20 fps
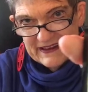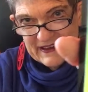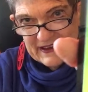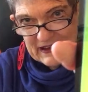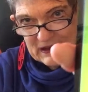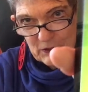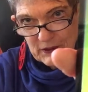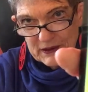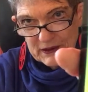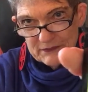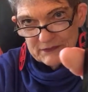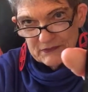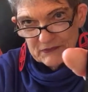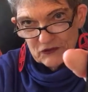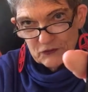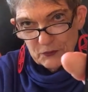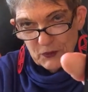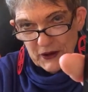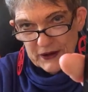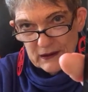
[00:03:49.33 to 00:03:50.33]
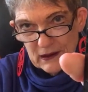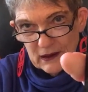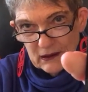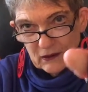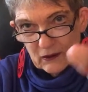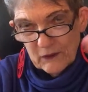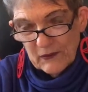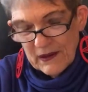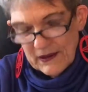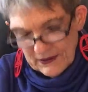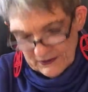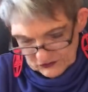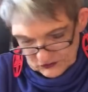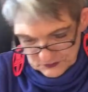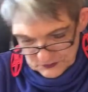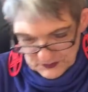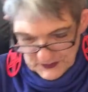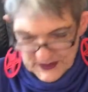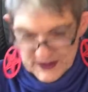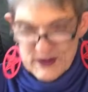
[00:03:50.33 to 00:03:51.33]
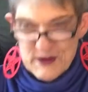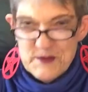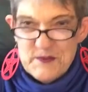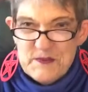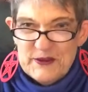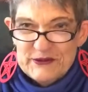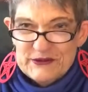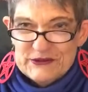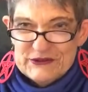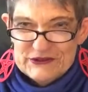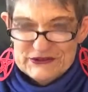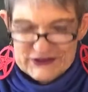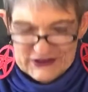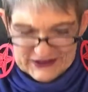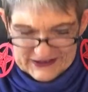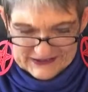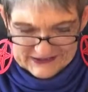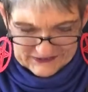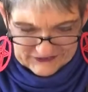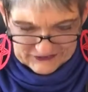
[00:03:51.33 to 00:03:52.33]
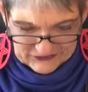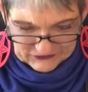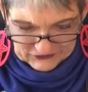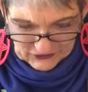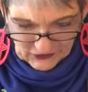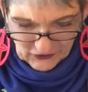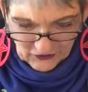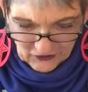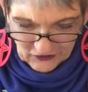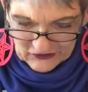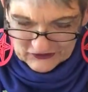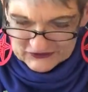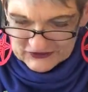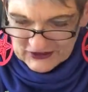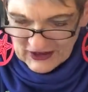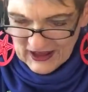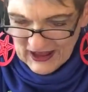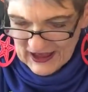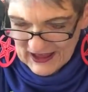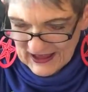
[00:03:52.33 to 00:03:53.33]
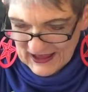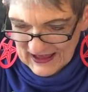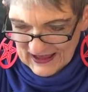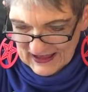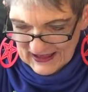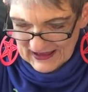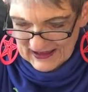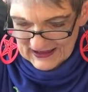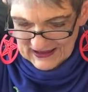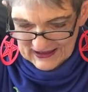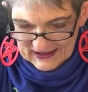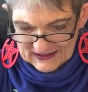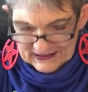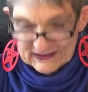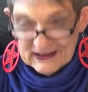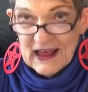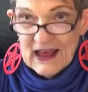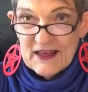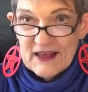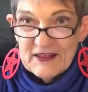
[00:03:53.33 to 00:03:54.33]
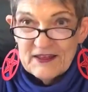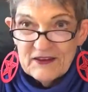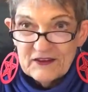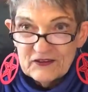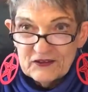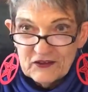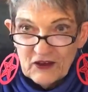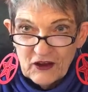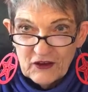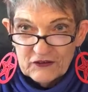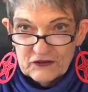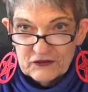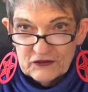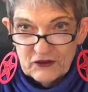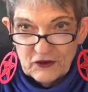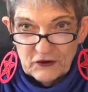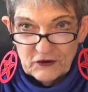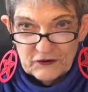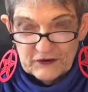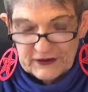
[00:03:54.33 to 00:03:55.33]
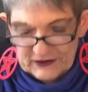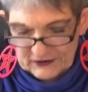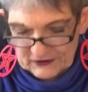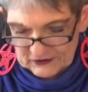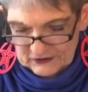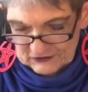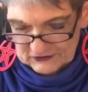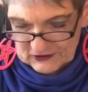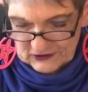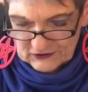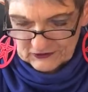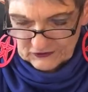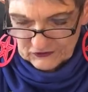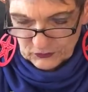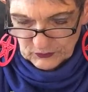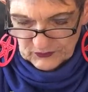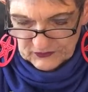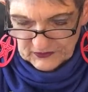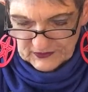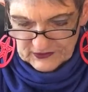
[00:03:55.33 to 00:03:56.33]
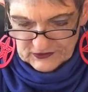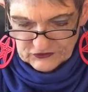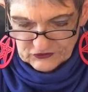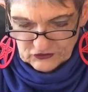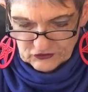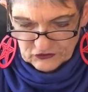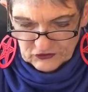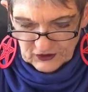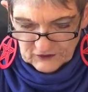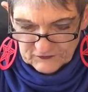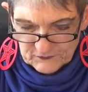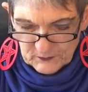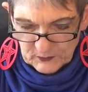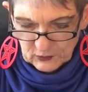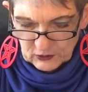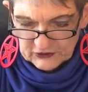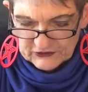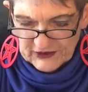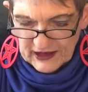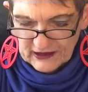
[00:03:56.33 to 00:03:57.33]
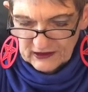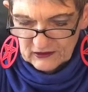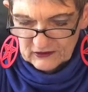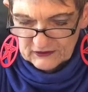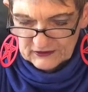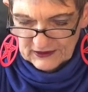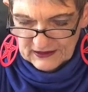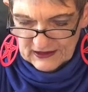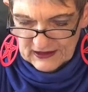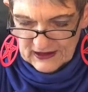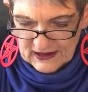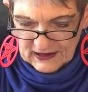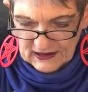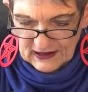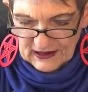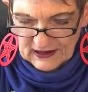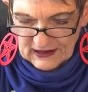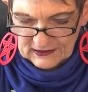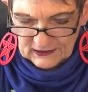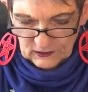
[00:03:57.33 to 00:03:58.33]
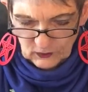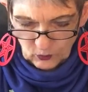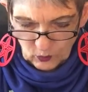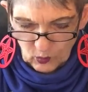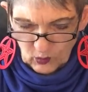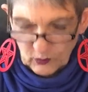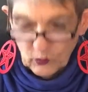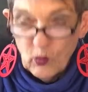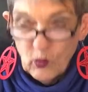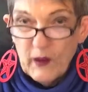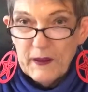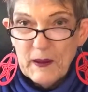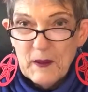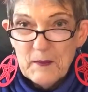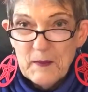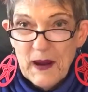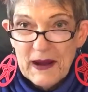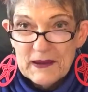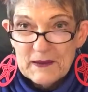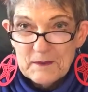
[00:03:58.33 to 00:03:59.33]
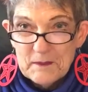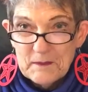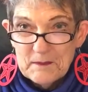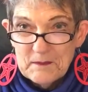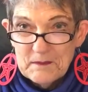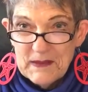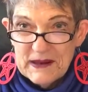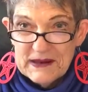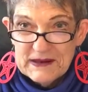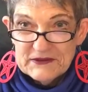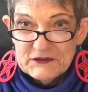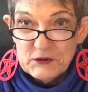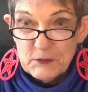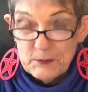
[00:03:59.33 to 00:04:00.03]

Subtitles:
Anyway, it's bright yellow. To Be a Machine, it's called. And this also, it deals with issues of mortality and what it might mean